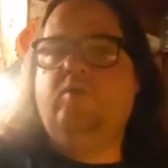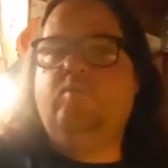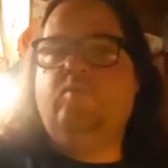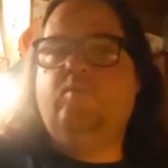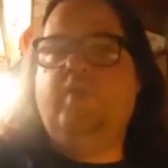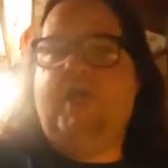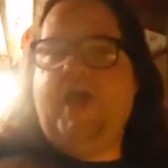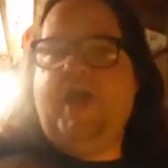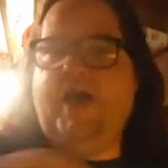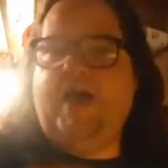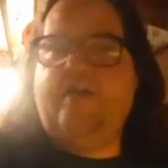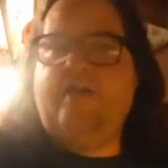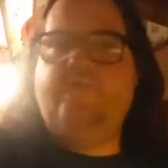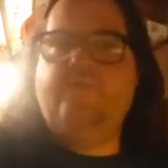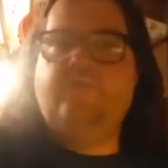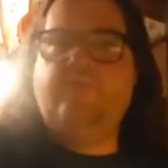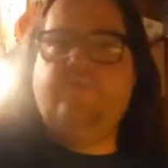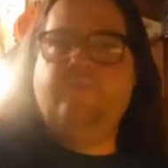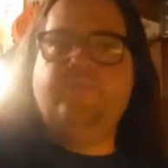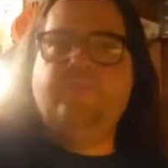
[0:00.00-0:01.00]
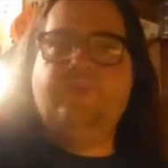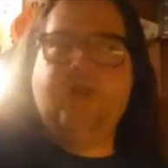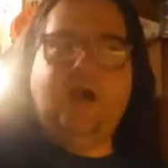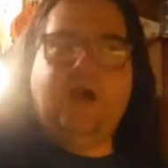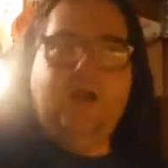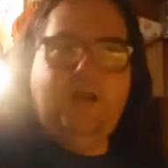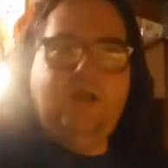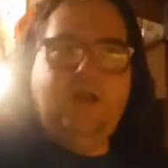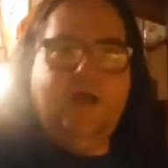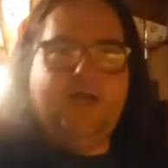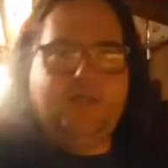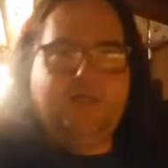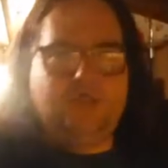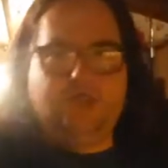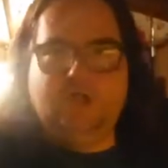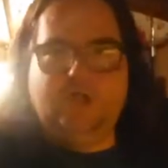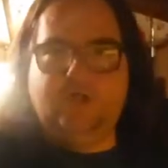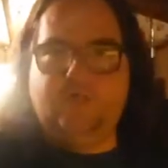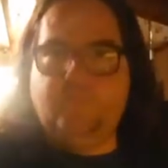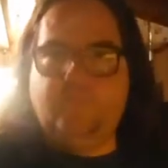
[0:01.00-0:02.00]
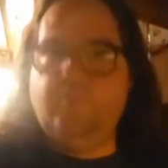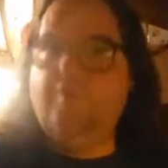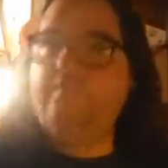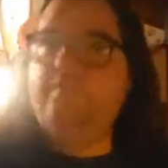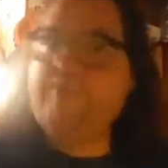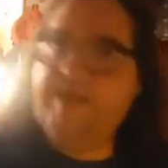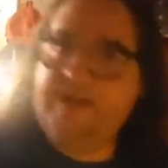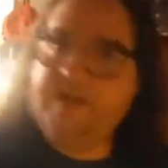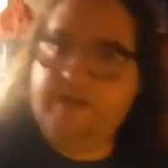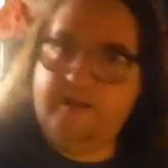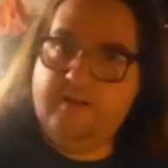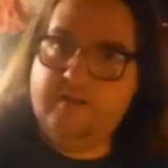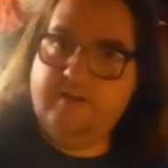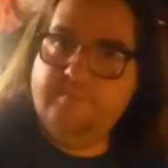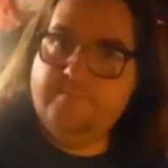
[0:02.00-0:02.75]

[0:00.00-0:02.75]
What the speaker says: would have a lunch provided.